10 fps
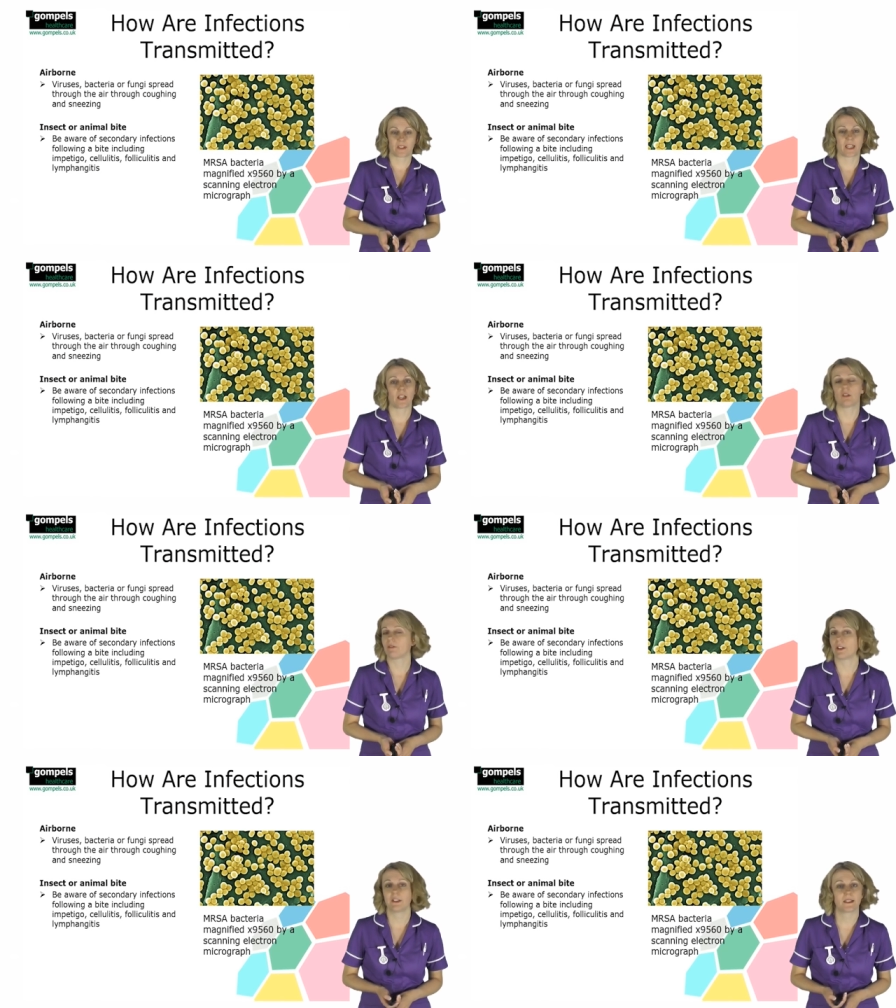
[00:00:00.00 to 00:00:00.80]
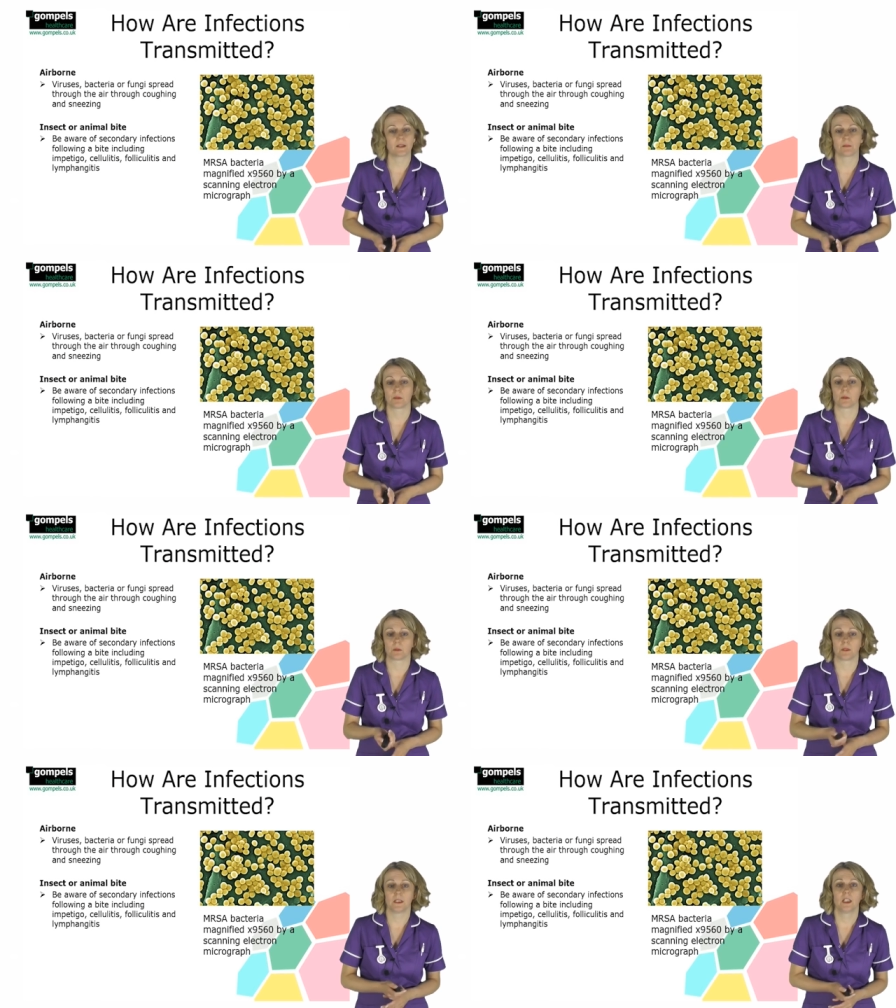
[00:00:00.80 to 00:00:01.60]
They are very simple,
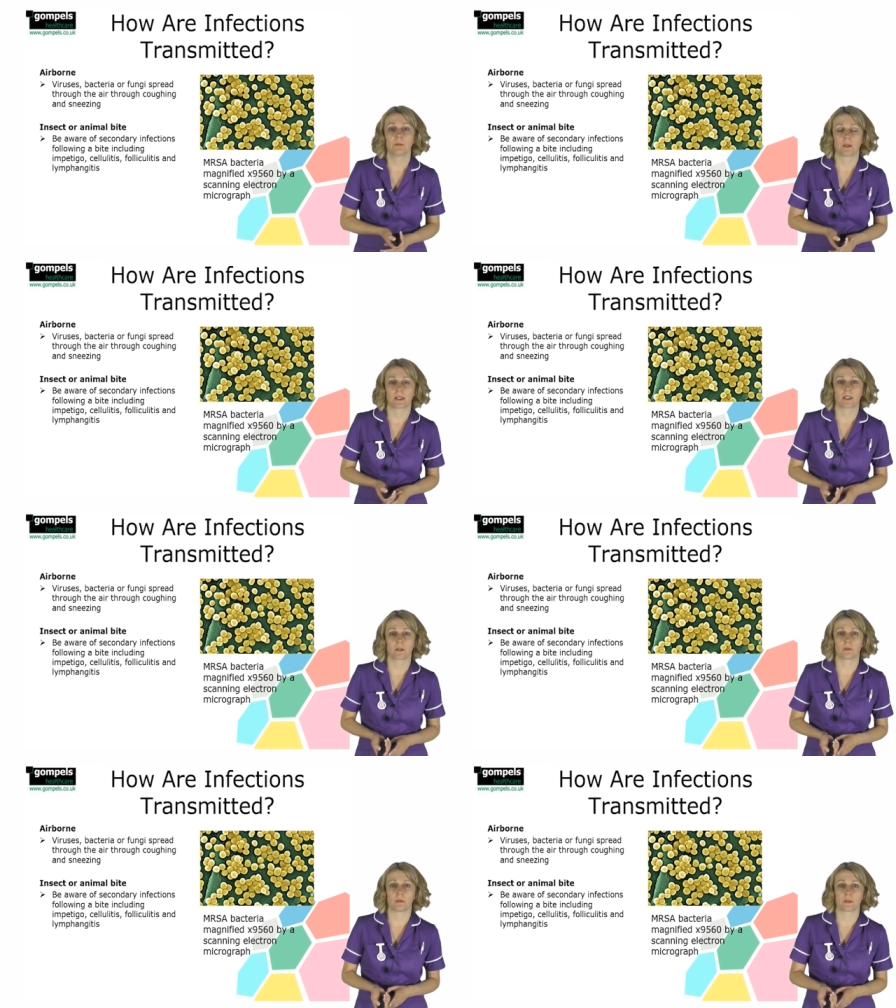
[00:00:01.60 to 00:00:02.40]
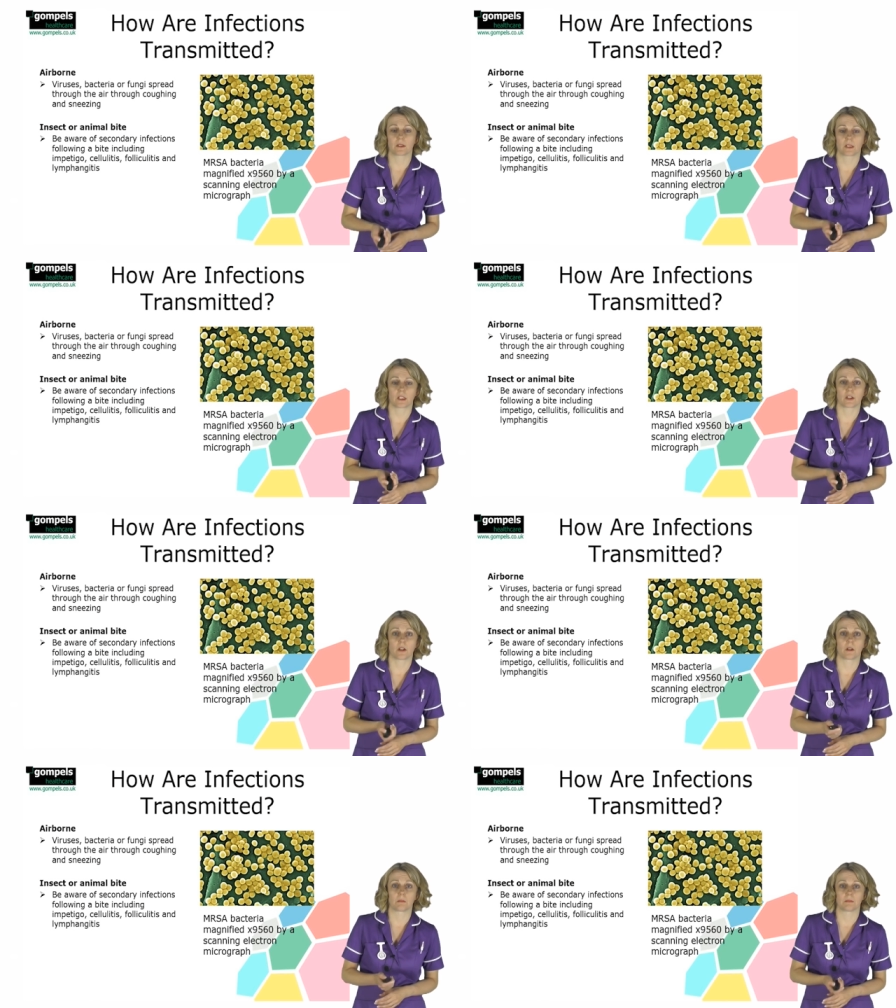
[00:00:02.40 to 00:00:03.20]
but can cause such
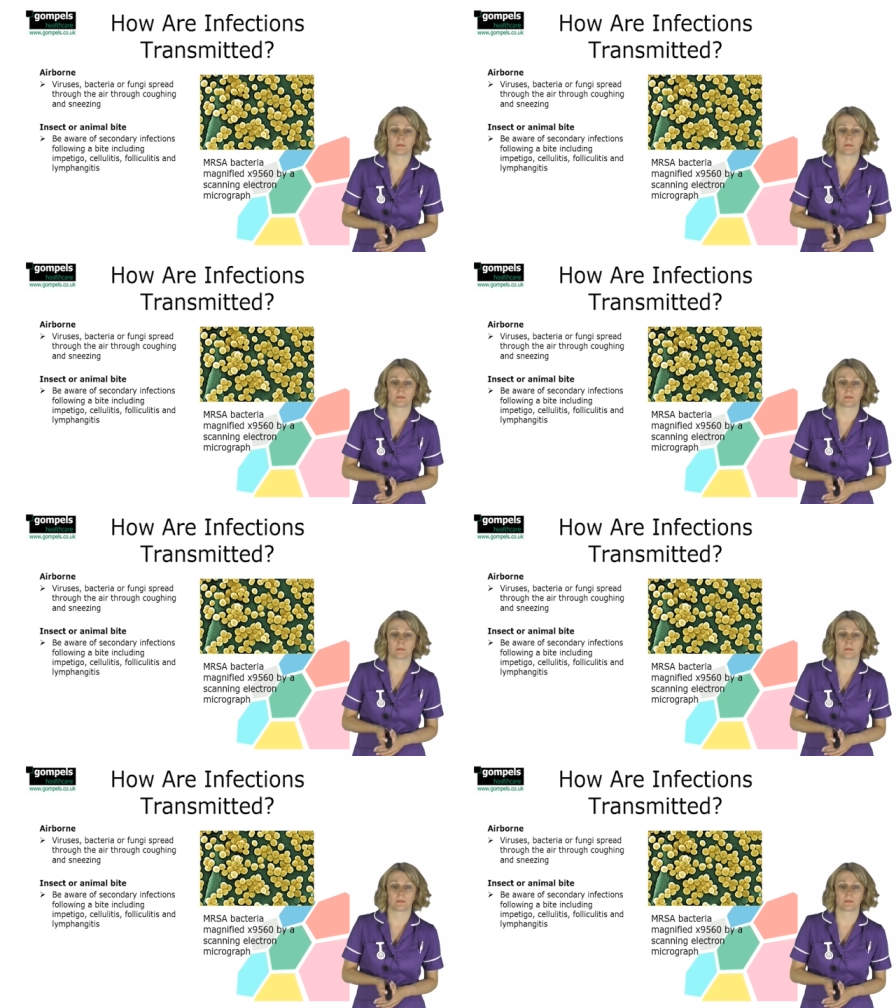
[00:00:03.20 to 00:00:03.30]
harm.